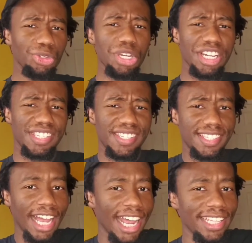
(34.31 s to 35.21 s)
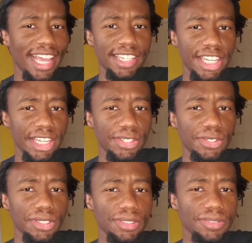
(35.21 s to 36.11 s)
Now, are you gonna sign that
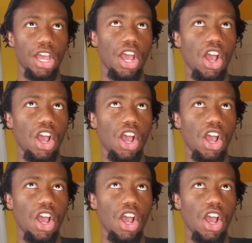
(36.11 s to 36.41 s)
deal